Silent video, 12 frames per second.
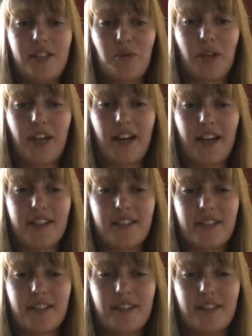we had
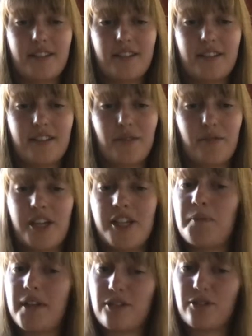some very
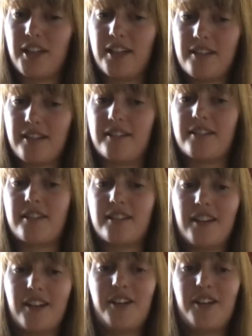special tastings